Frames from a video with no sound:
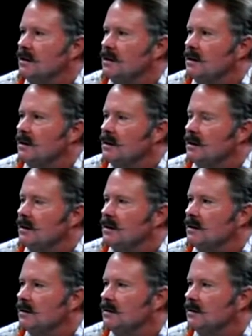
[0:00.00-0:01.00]
You know, I think
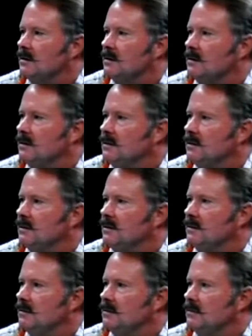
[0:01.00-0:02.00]
let's take a look at
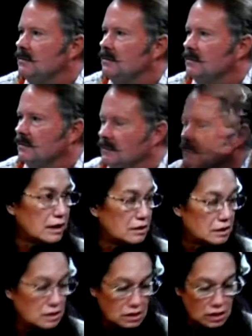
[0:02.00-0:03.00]
what some of those
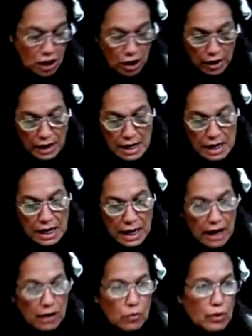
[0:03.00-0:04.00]
advantages are.
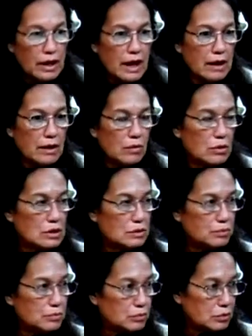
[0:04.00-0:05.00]
And when I
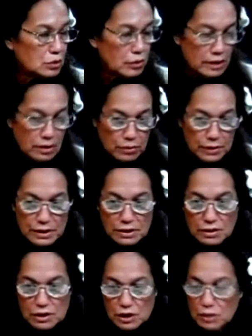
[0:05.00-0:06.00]
was doing the
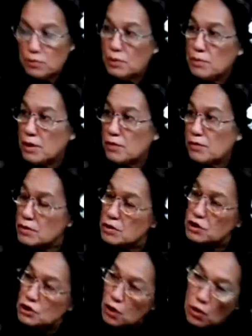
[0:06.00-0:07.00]
research to prepare for
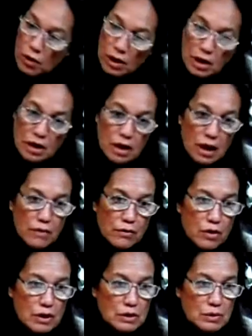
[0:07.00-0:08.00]
the show,
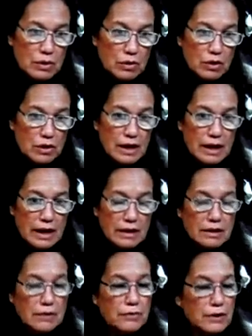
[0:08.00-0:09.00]
of course we were looking
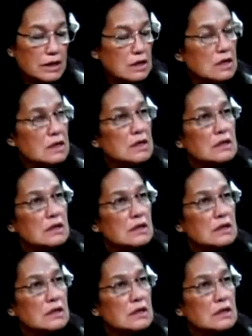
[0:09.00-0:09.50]
at different